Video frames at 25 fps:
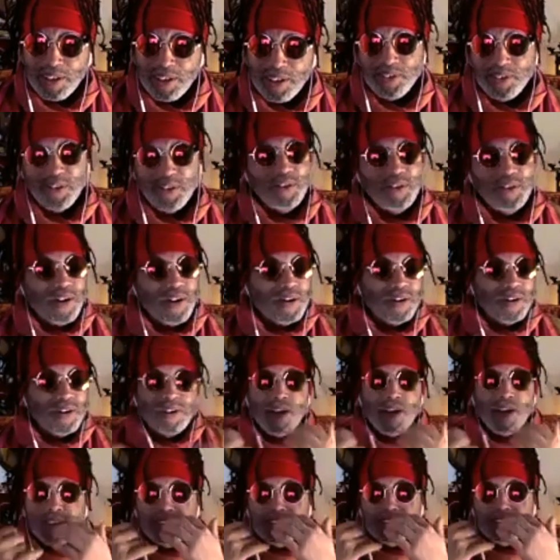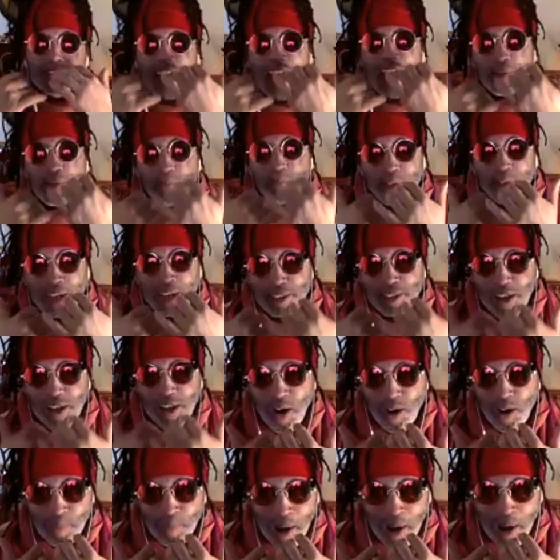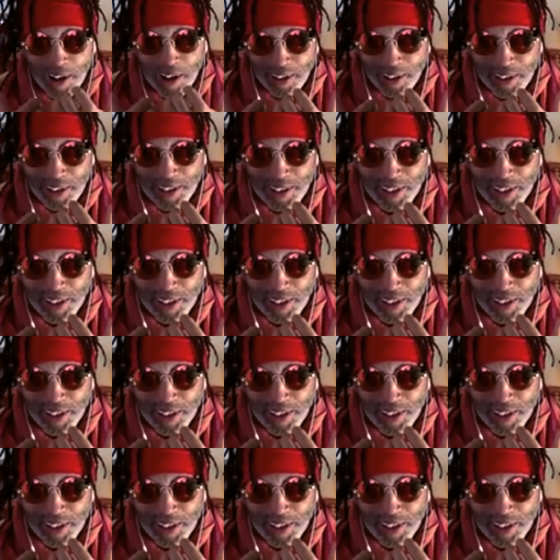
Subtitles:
No, Zac played the harmonica